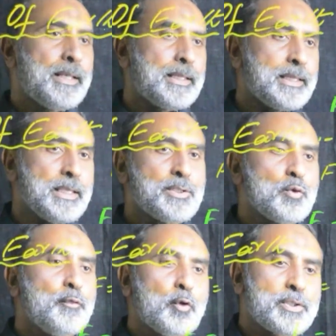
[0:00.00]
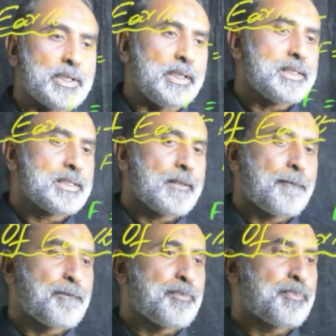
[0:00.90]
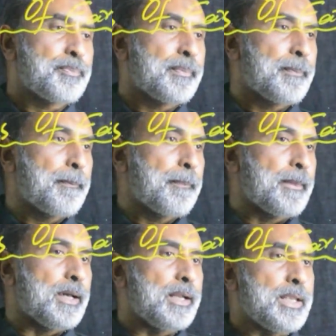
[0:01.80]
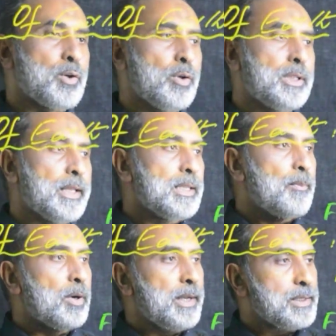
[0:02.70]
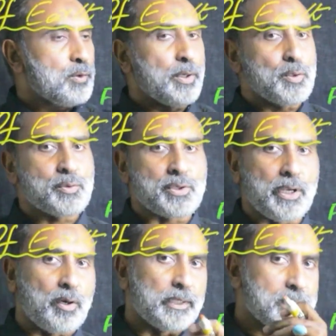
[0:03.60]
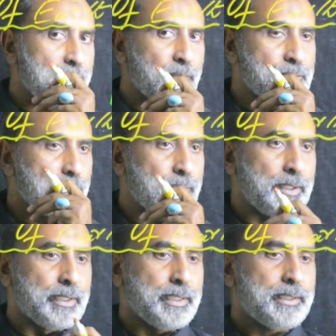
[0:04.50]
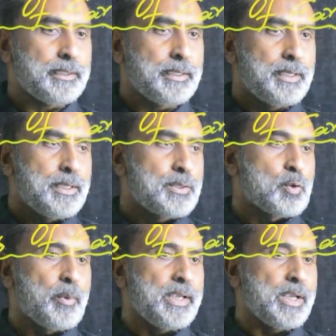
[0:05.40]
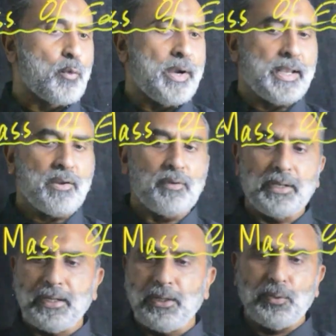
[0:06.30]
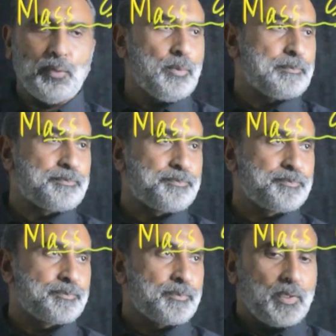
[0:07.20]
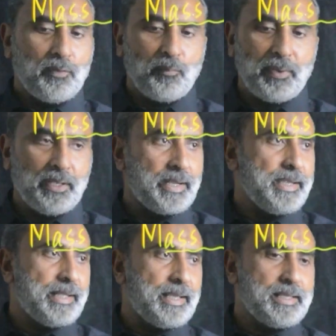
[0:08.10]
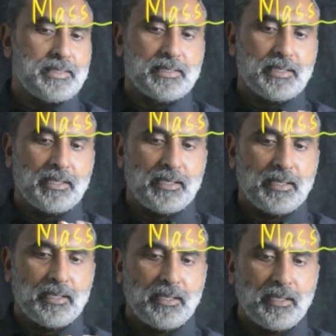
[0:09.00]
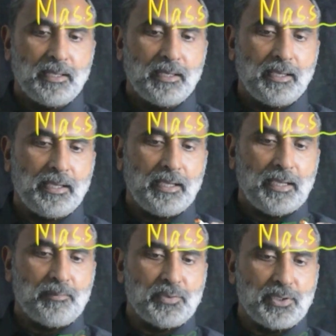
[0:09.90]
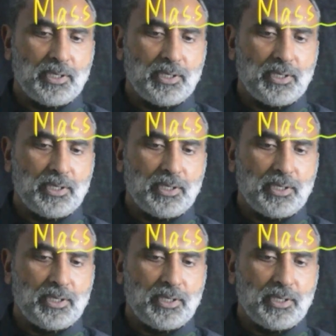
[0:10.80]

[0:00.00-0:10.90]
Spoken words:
these two forces are equal, then the body is going to stay on the surface of the Earth. So by equating 1 and 2, may write as mg